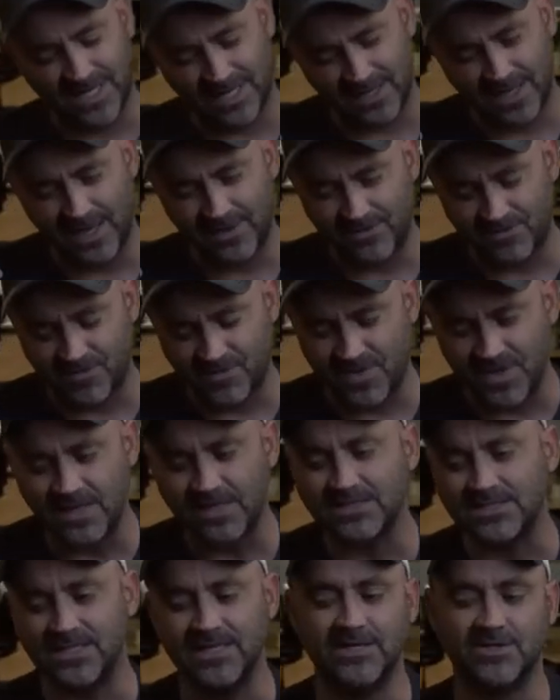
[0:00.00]
I think
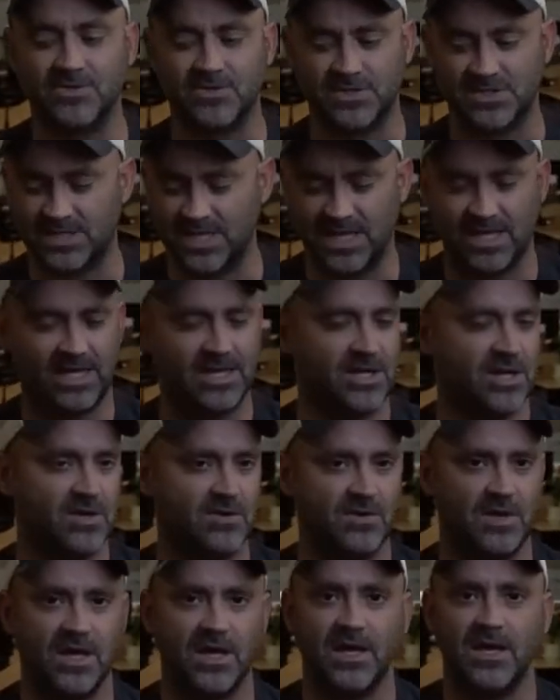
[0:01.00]
it's interesting, you
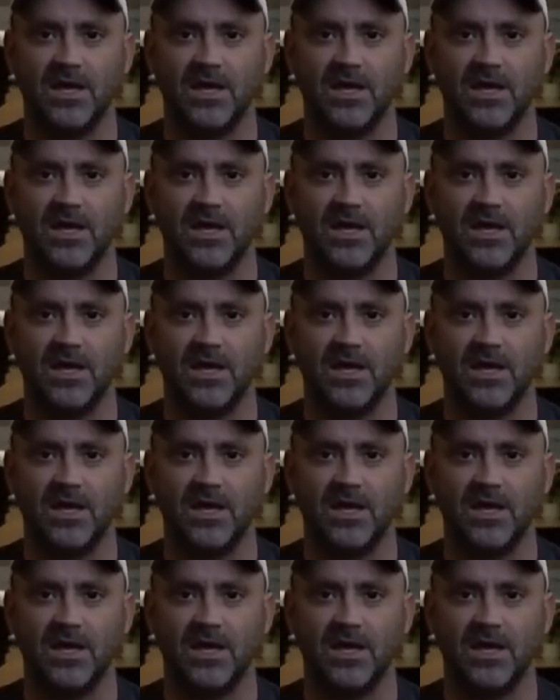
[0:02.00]
know,